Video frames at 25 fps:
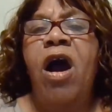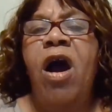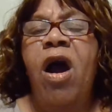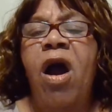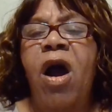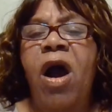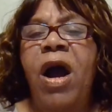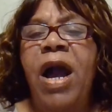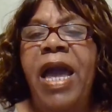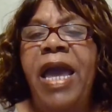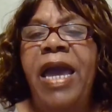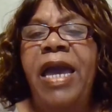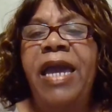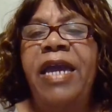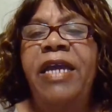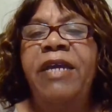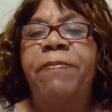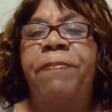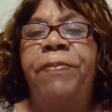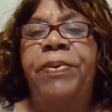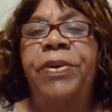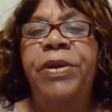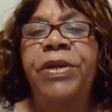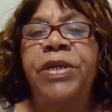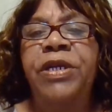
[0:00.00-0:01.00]
are
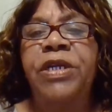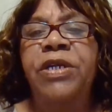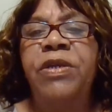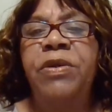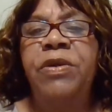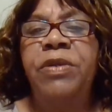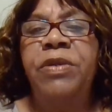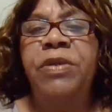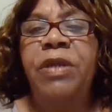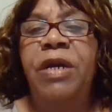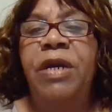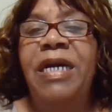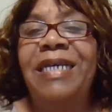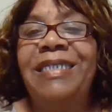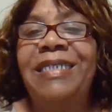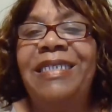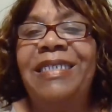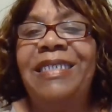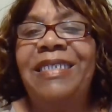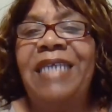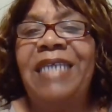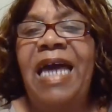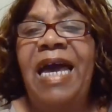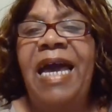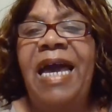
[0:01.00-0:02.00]
a putting
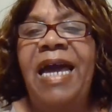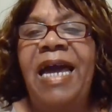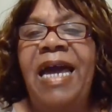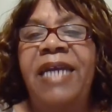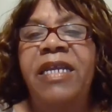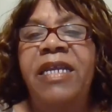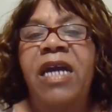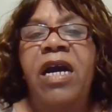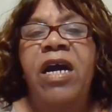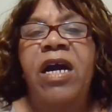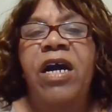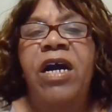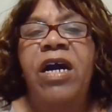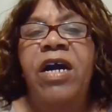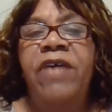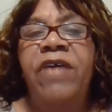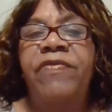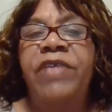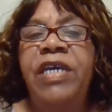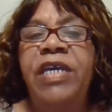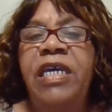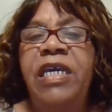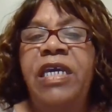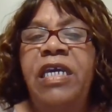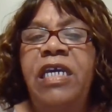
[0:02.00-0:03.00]
aside
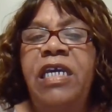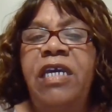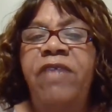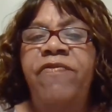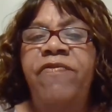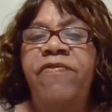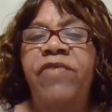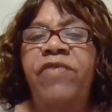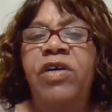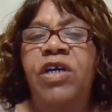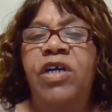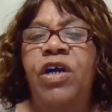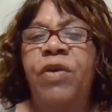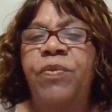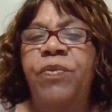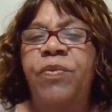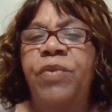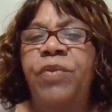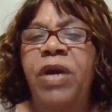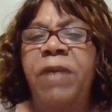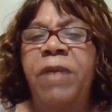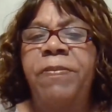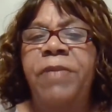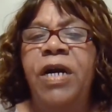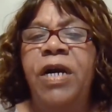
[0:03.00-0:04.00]
of the evil,
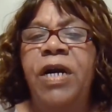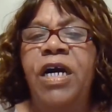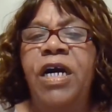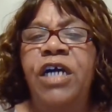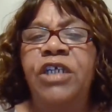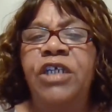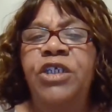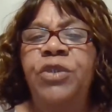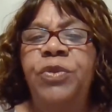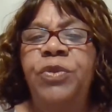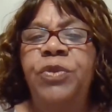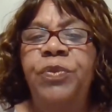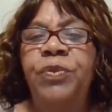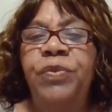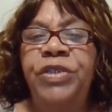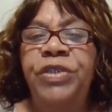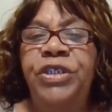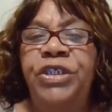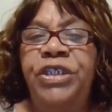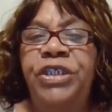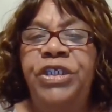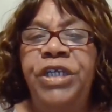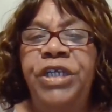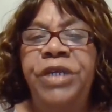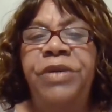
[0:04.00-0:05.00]
corrupt,
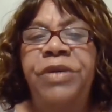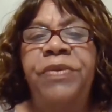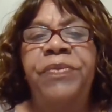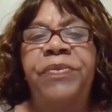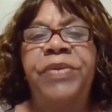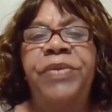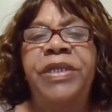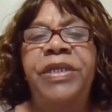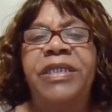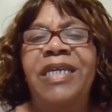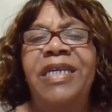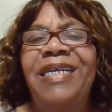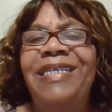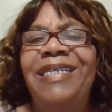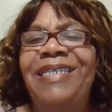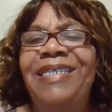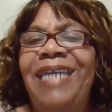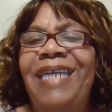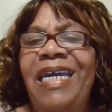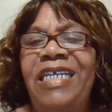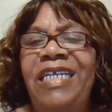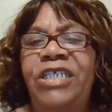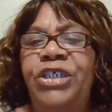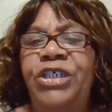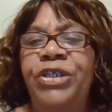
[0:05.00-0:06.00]
unregenerate
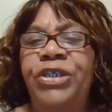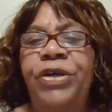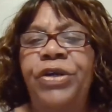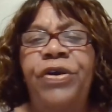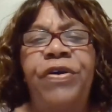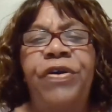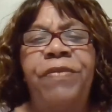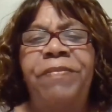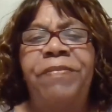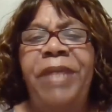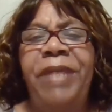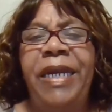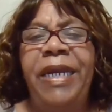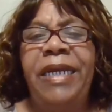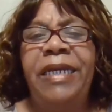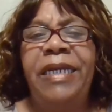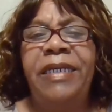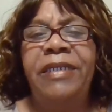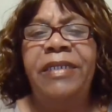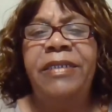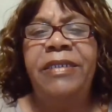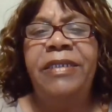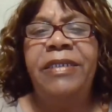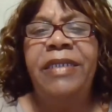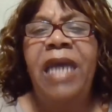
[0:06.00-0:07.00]
nature of
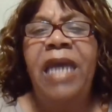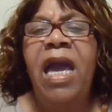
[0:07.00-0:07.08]
man.